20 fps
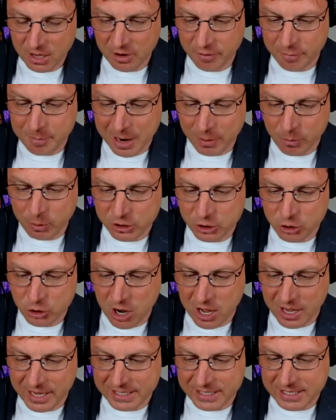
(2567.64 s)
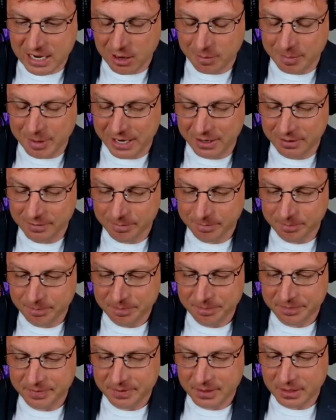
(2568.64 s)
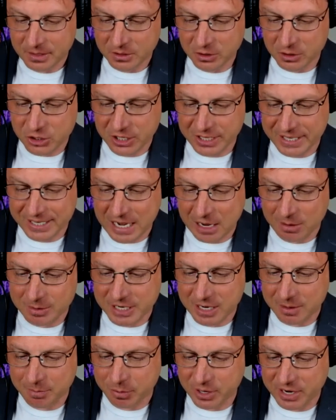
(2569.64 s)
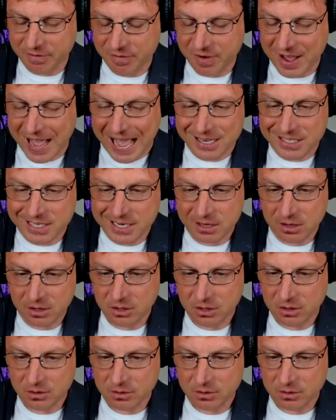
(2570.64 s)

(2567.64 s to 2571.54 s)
if my withdrawal has come in. Usually, it comes in pretty fast.